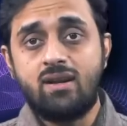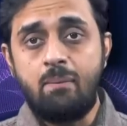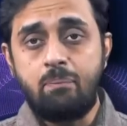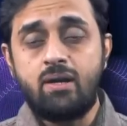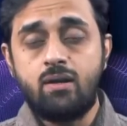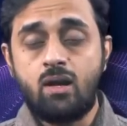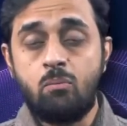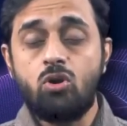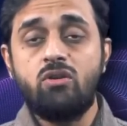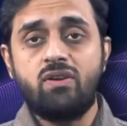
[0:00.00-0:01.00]
rapid
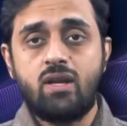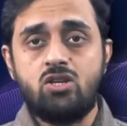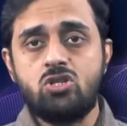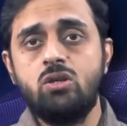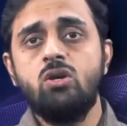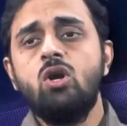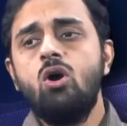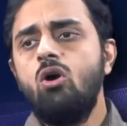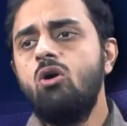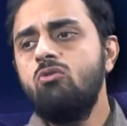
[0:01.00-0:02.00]
commodification
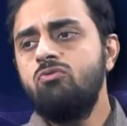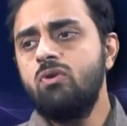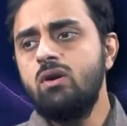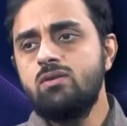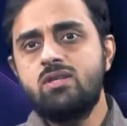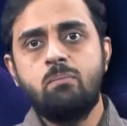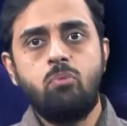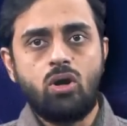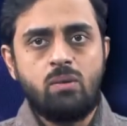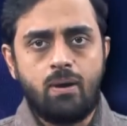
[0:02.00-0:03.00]
of, uh, say,
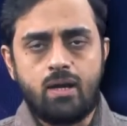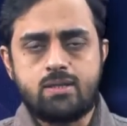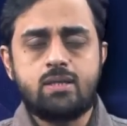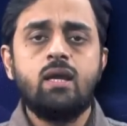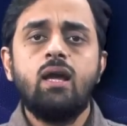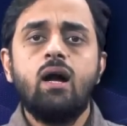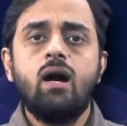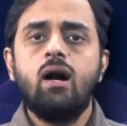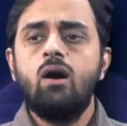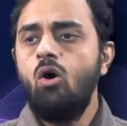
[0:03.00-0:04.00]
body parts
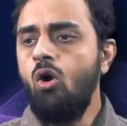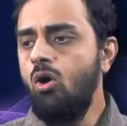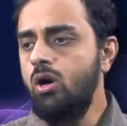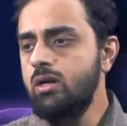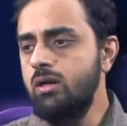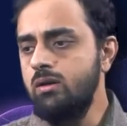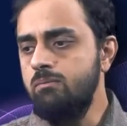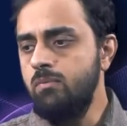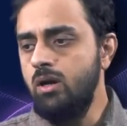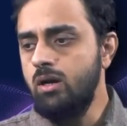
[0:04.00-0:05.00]
uh, or, uh,
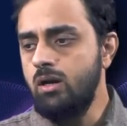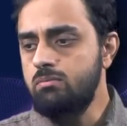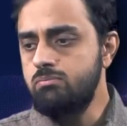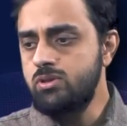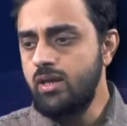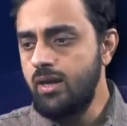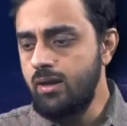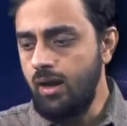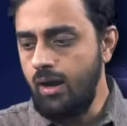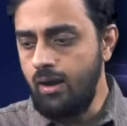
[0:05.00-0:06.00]
uh, say,
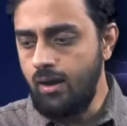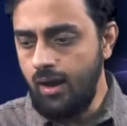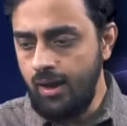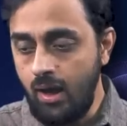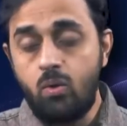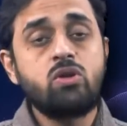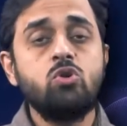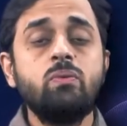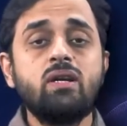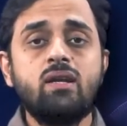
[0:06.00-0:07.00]
allowing
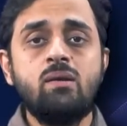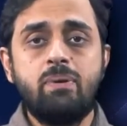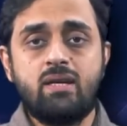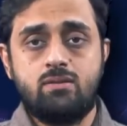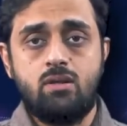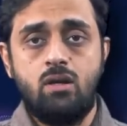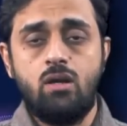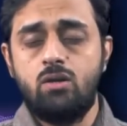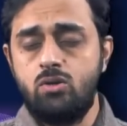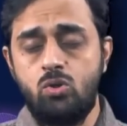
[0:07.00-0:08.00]
human guinea pigs
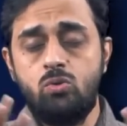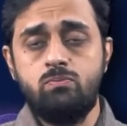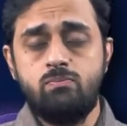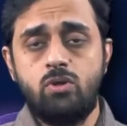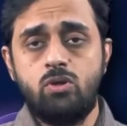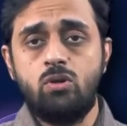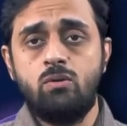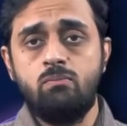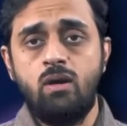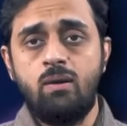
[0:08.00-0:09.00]
to, you
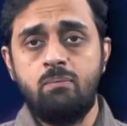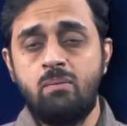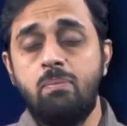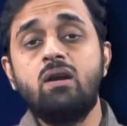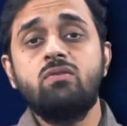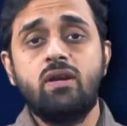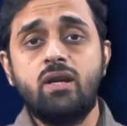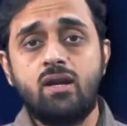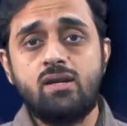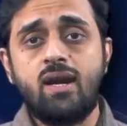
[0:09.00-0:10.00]
know, be a part of
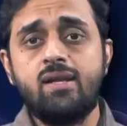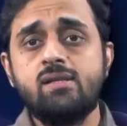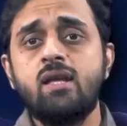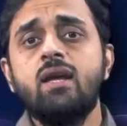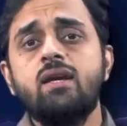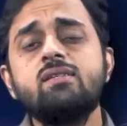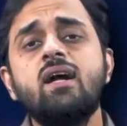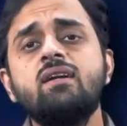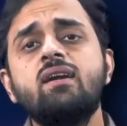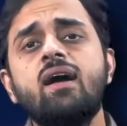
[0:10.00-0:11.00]
clinical trials is
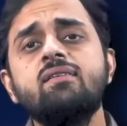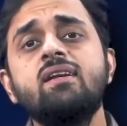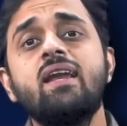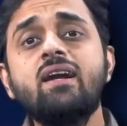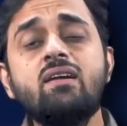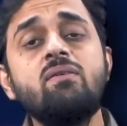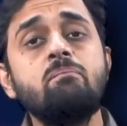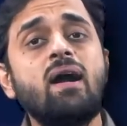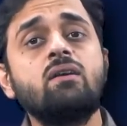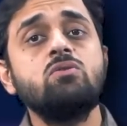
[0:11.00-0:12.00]
that it has a negative
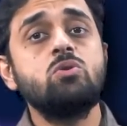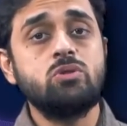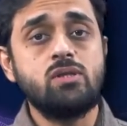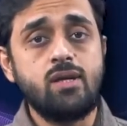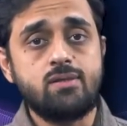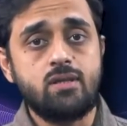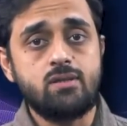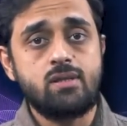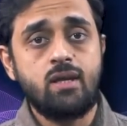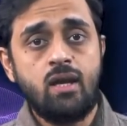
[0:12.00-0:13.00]
impact on social
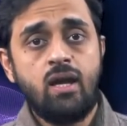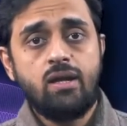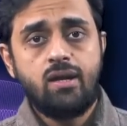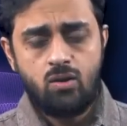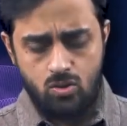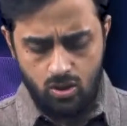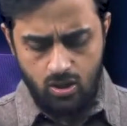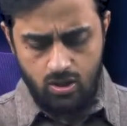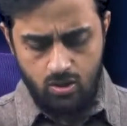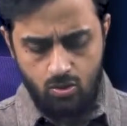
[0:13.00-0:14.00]
justice. Now,
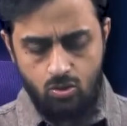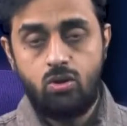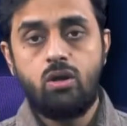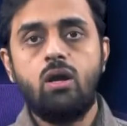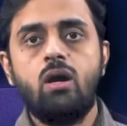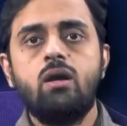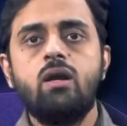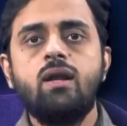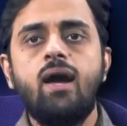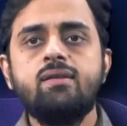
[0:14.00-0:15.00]

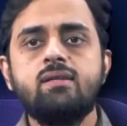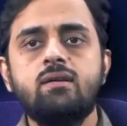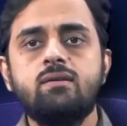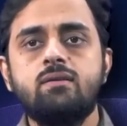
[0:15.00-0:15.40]
it has